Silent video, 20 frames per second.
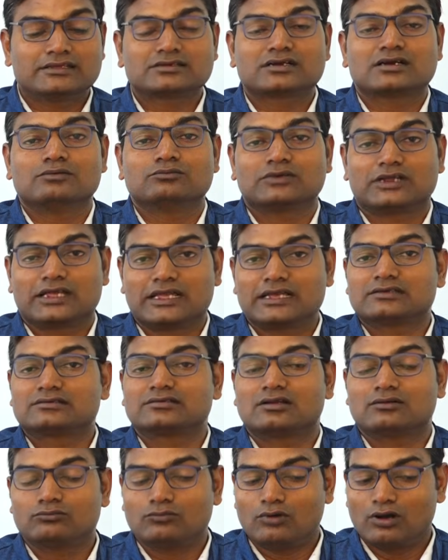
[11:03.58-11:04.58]

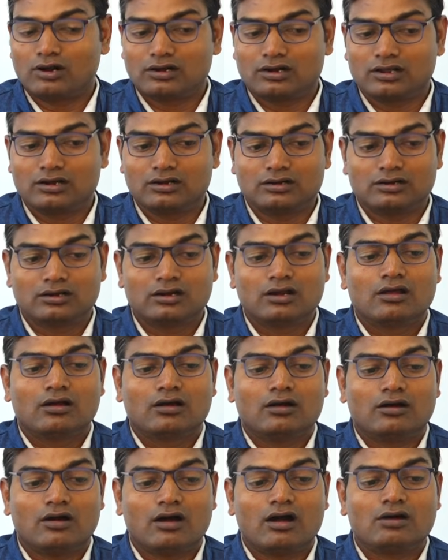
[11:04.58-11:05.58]
communication model
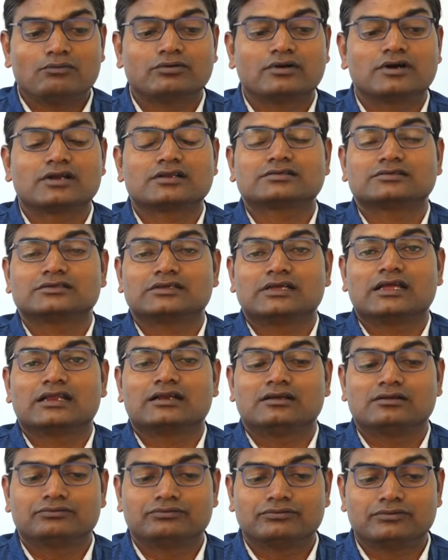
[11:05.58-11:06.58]
offers a
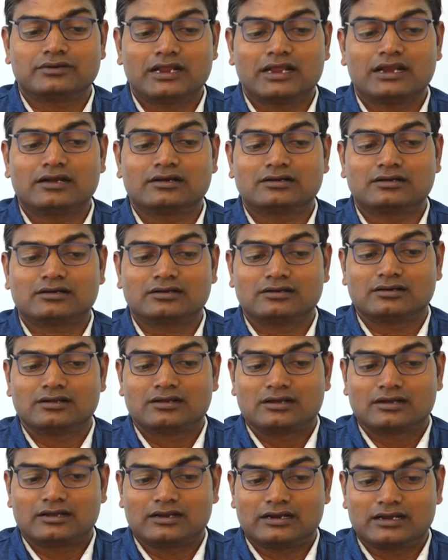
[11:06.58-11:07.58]
different
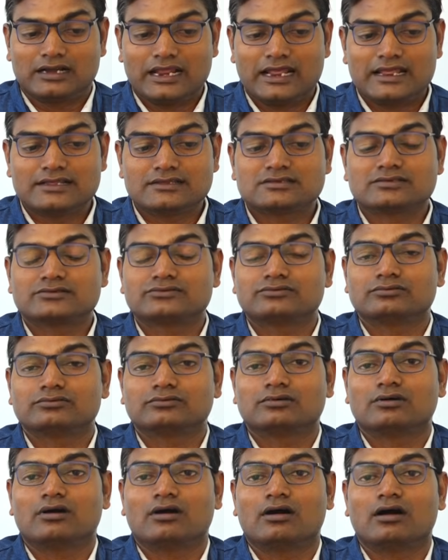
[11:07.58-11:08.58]
lens
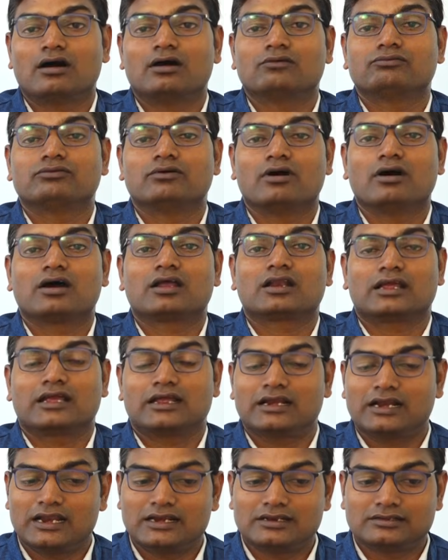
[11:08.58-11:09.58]
for
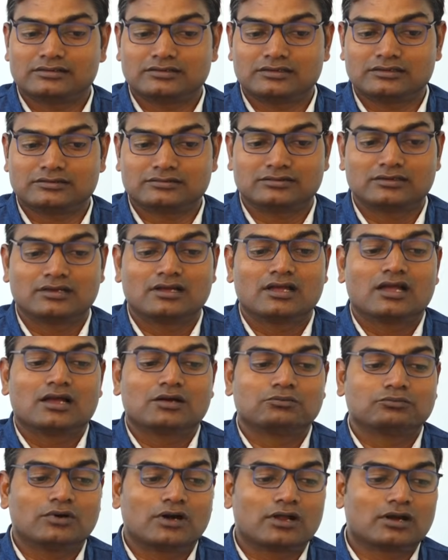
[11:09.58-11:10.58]
analysis.
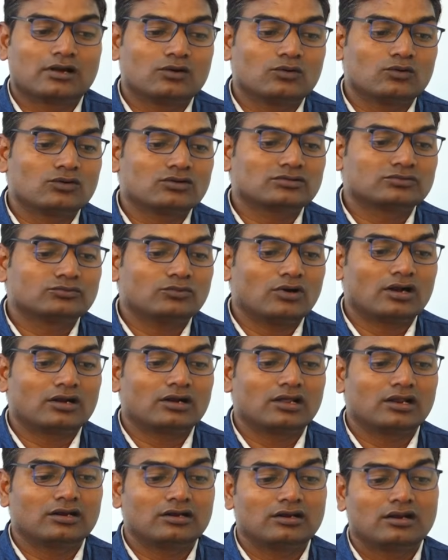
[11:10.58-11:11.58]
Berlo's
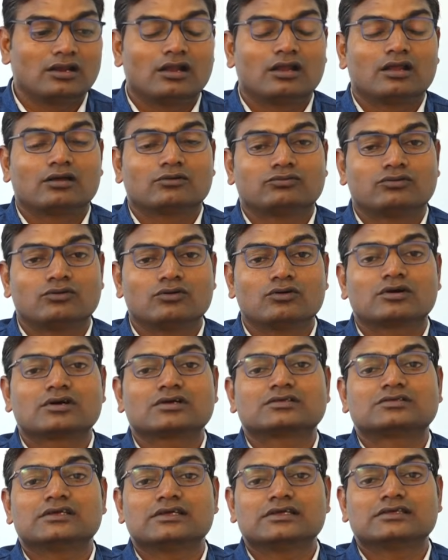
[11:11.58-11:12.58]
model
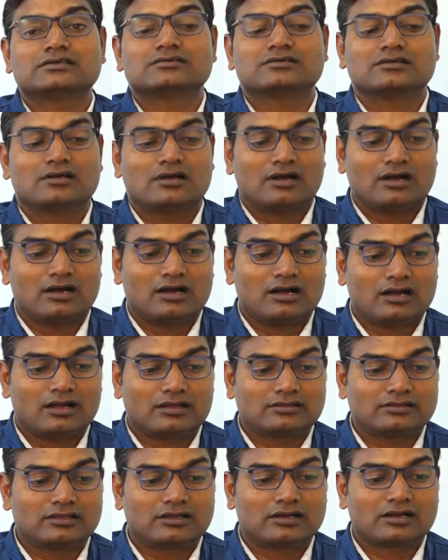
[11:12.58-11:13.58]
focuses
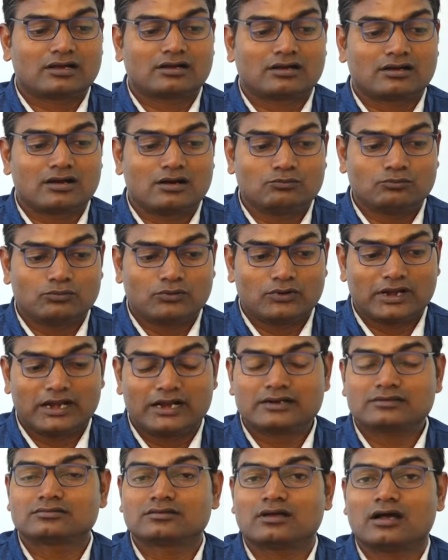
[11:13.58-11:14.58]
on the
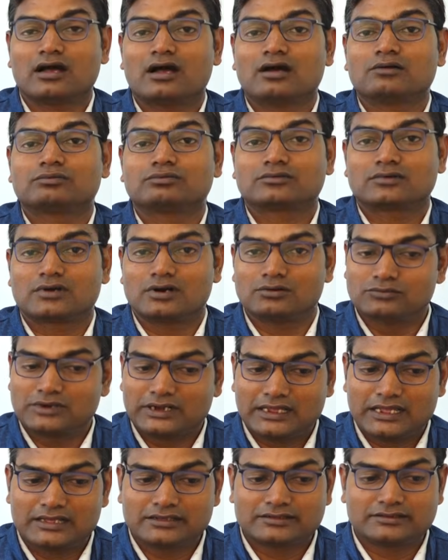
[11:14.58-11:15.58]
components of
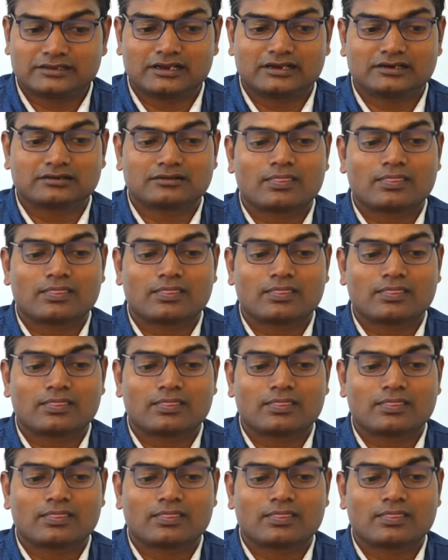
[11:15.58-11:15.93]
communication,